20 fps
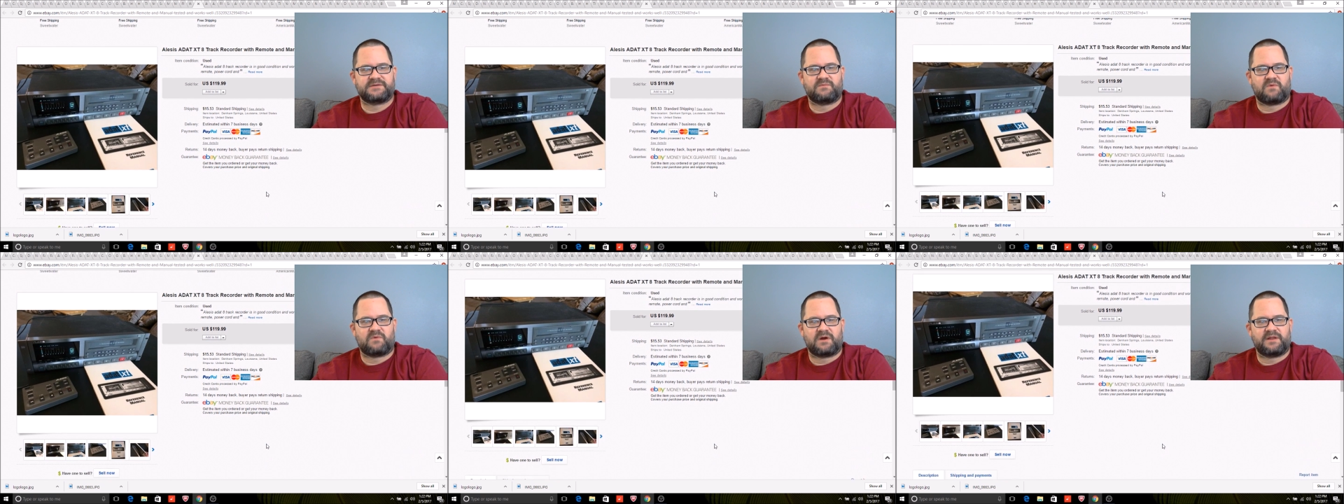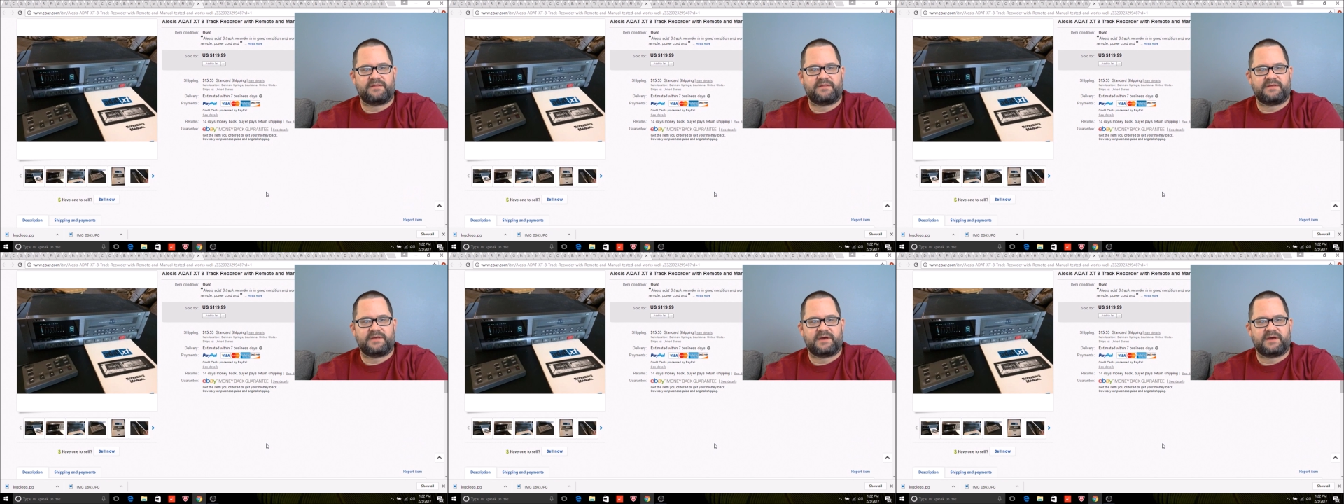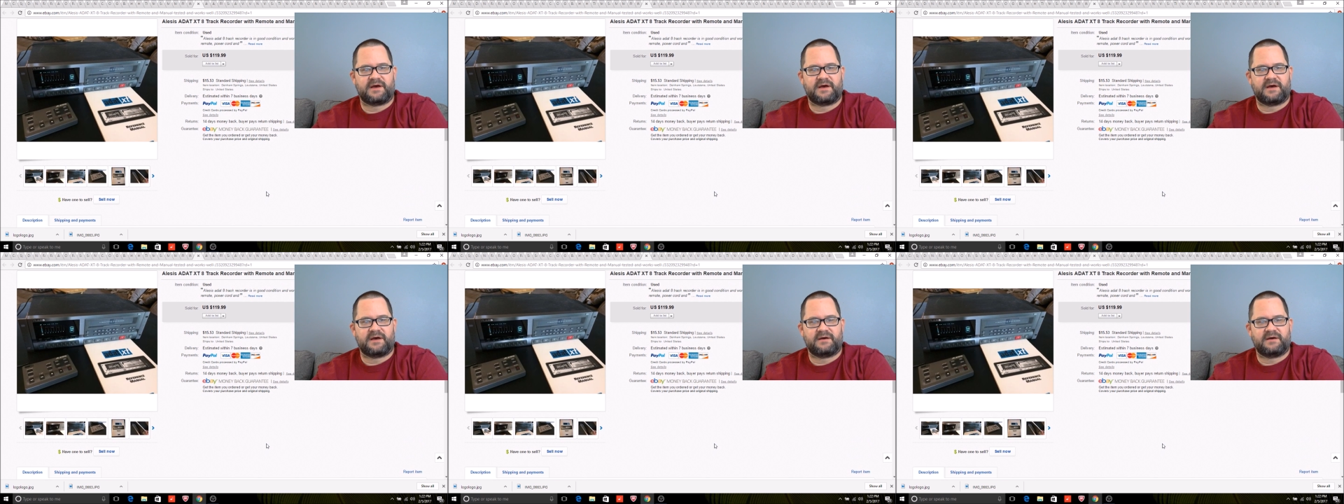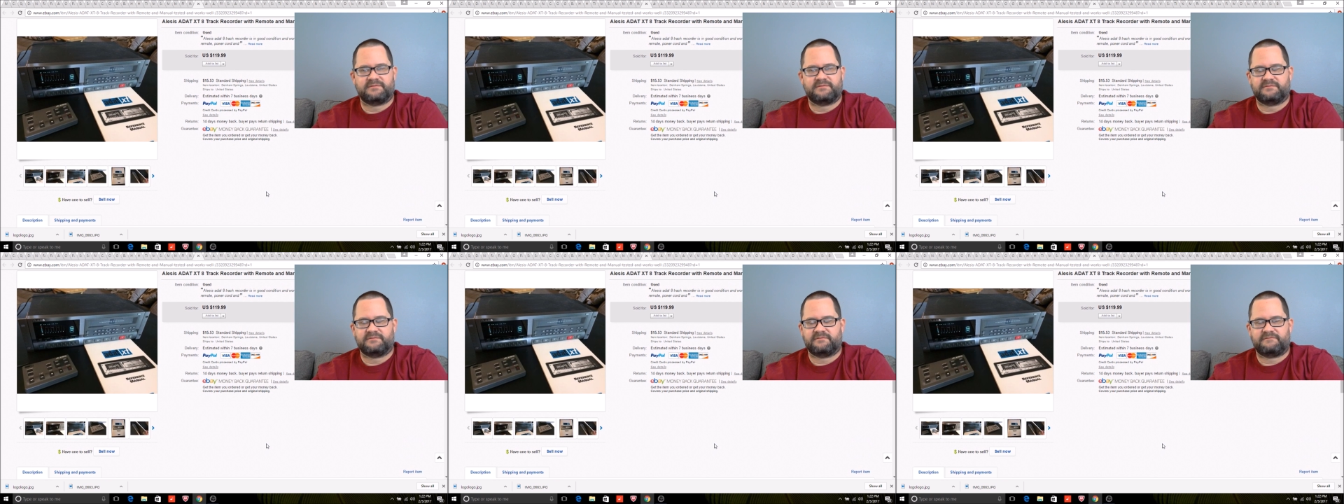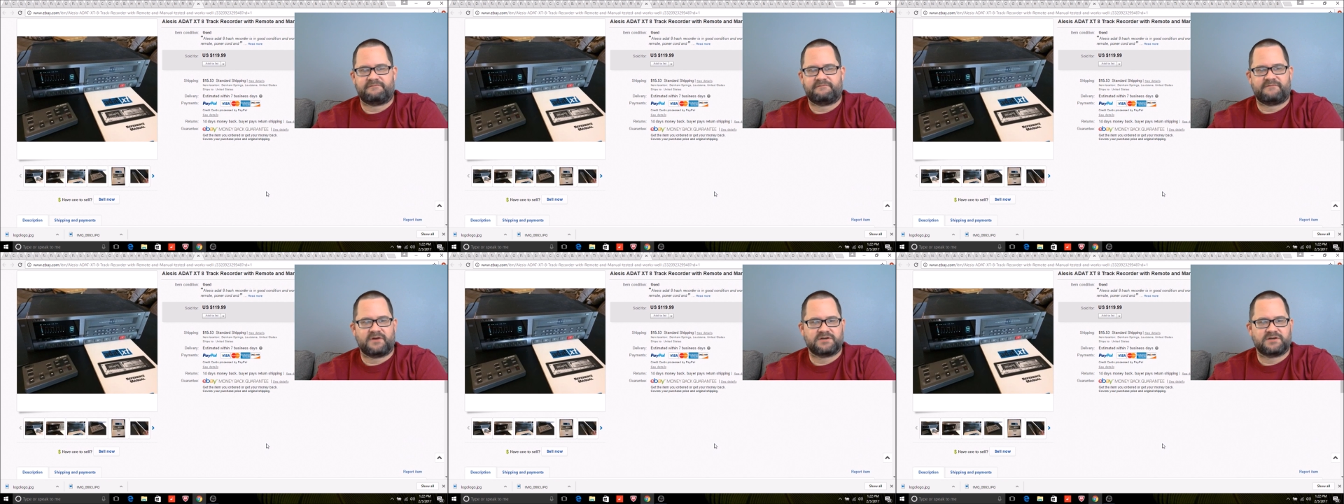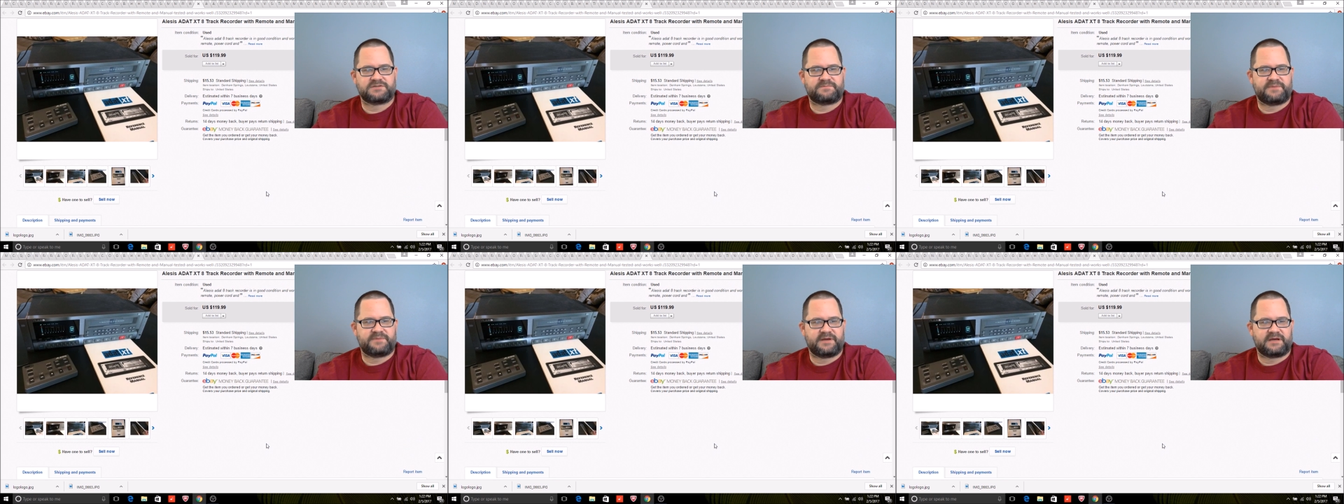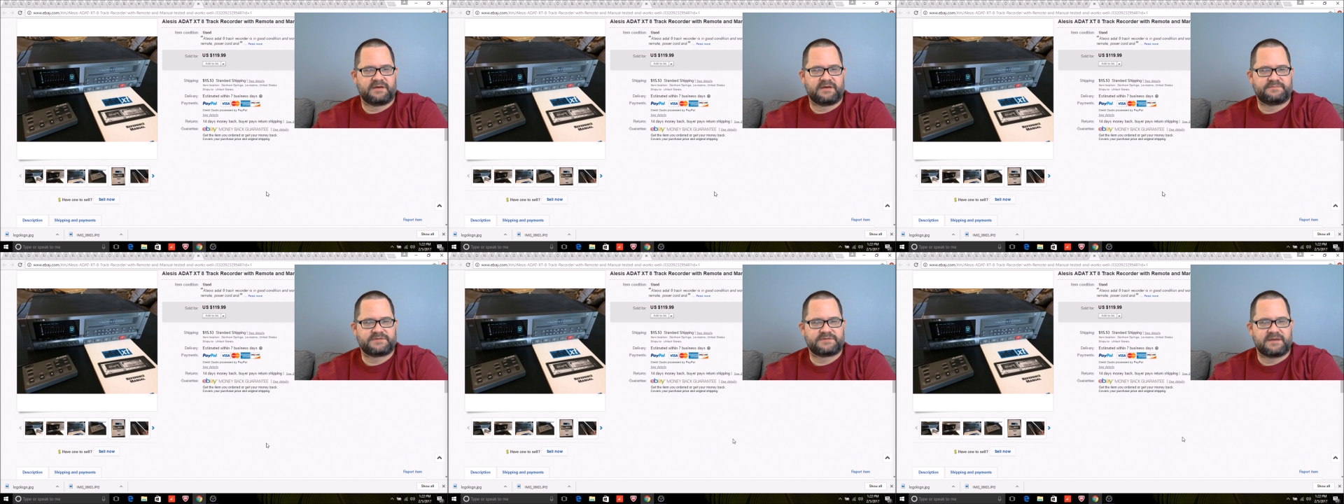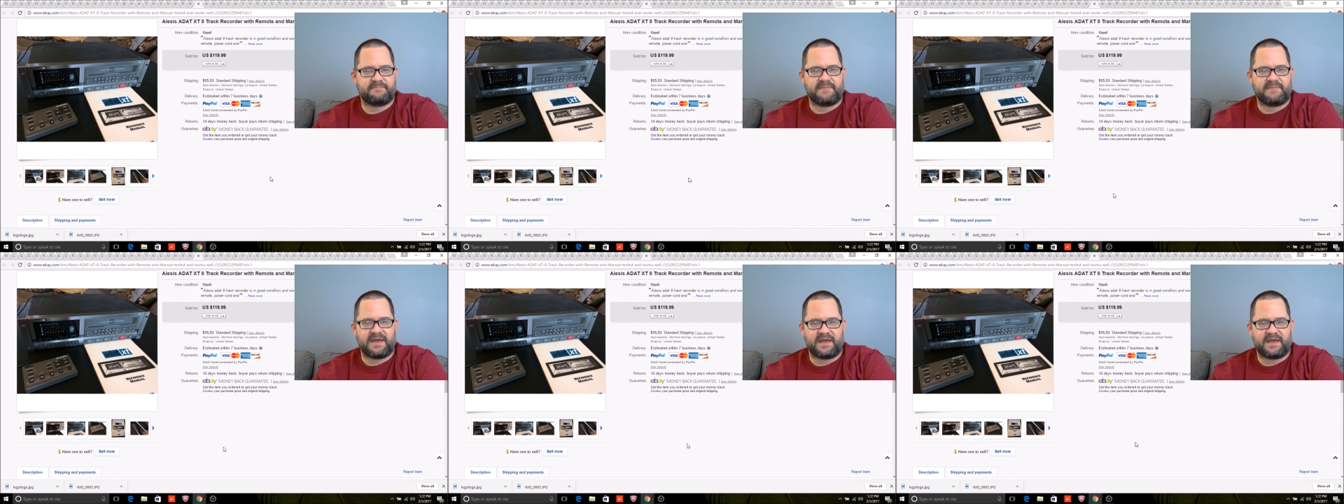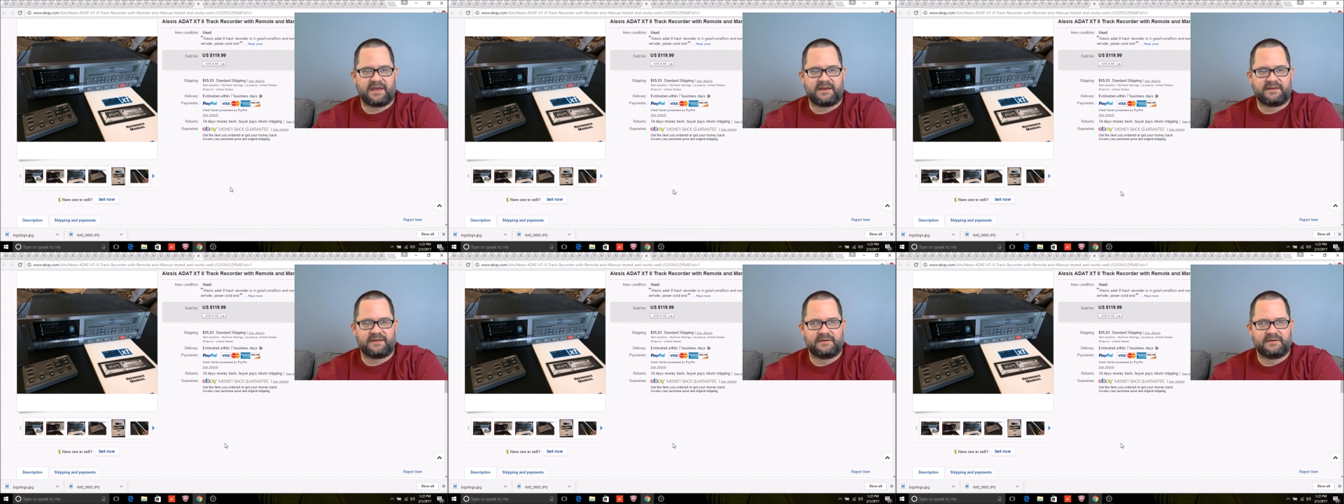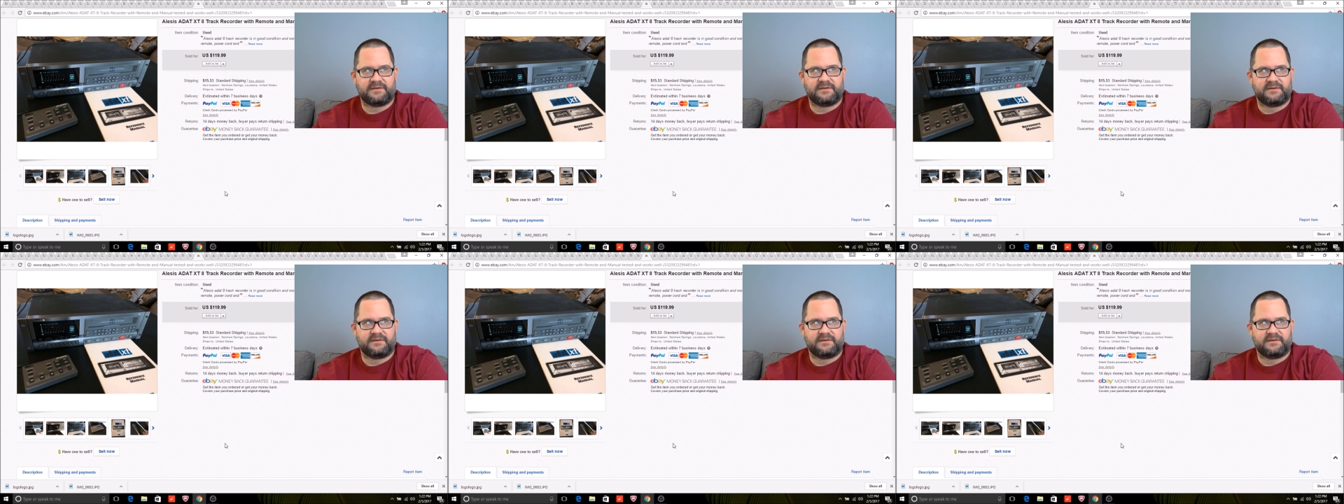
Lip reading: one of the first pickups I made